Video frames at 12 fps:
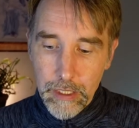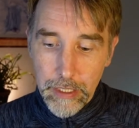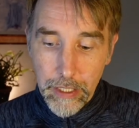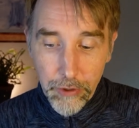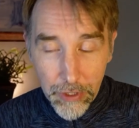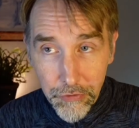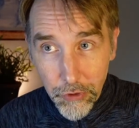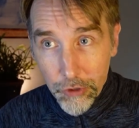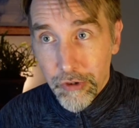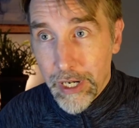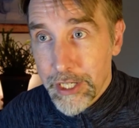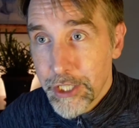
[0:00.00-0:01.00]
Now, if your
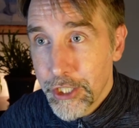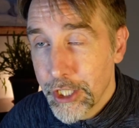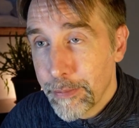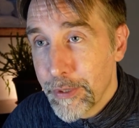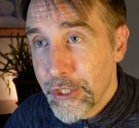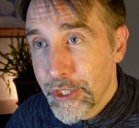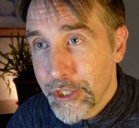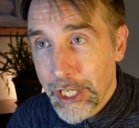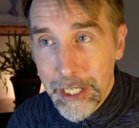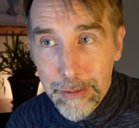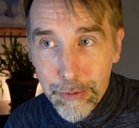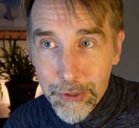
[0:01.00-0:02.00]
relationship is
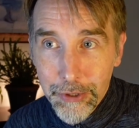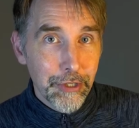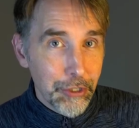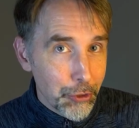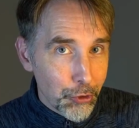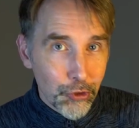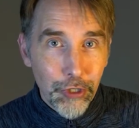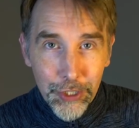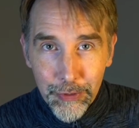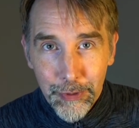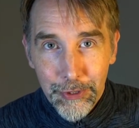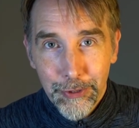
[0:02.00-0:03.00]
stable and your
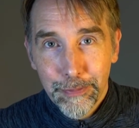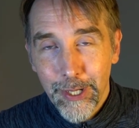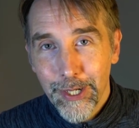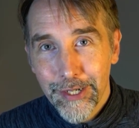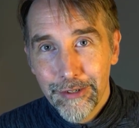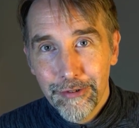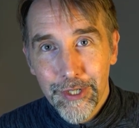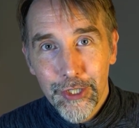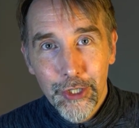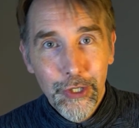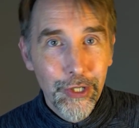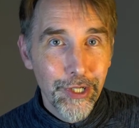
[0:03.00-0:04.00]
trust with your partner is
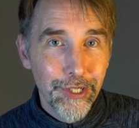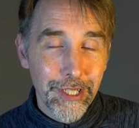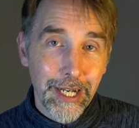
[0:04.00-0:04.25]
good